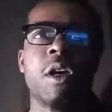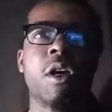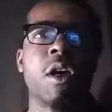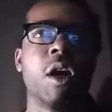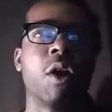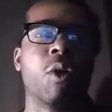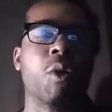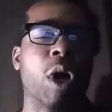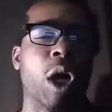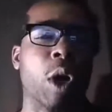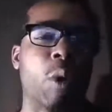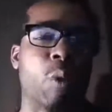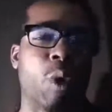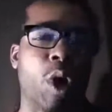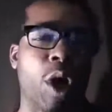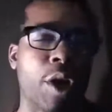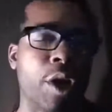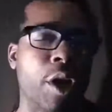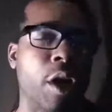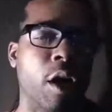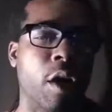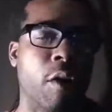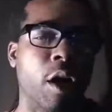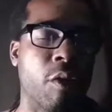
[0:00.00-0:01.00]
and one
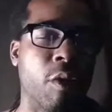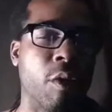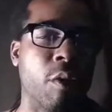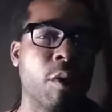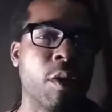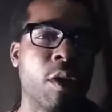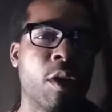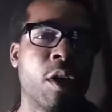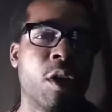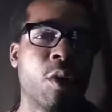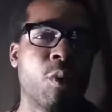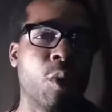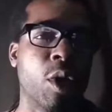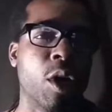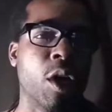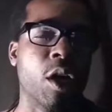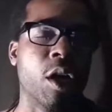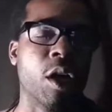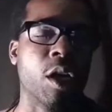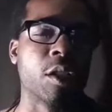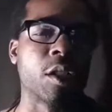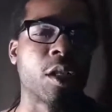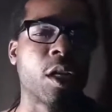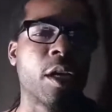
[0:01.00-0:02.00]
of them
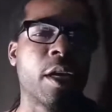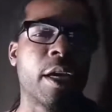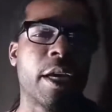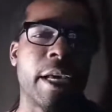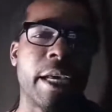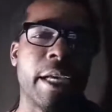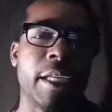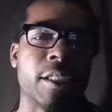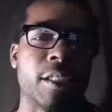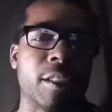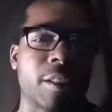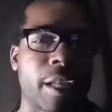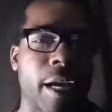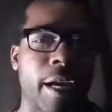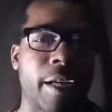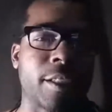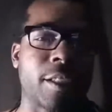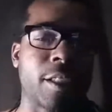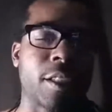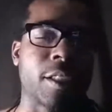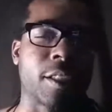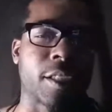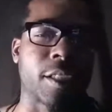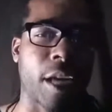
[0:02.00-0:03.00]
was It's
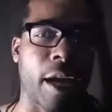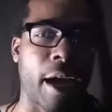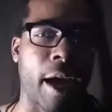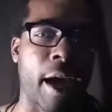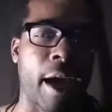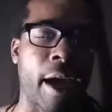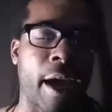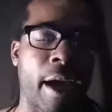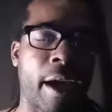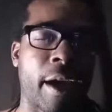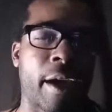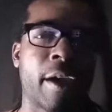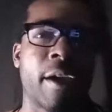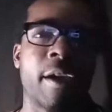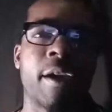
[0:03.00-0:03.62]
Nation Time,